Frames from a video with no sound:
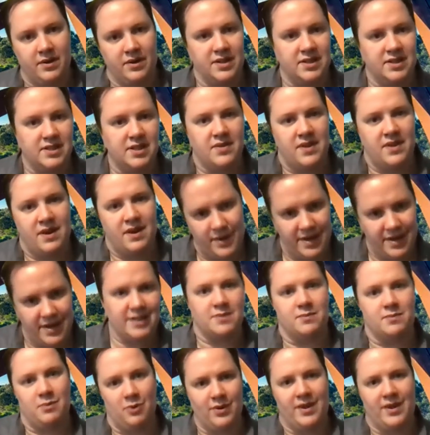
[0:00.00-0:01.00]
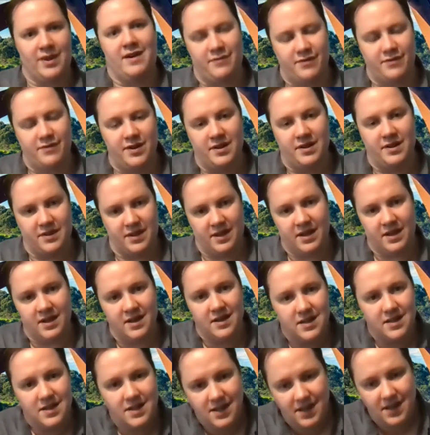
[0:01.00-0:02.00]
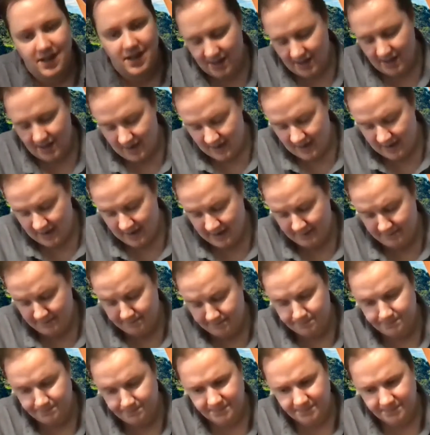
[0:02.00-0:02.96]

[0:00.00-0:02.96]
And so then we explore that further. And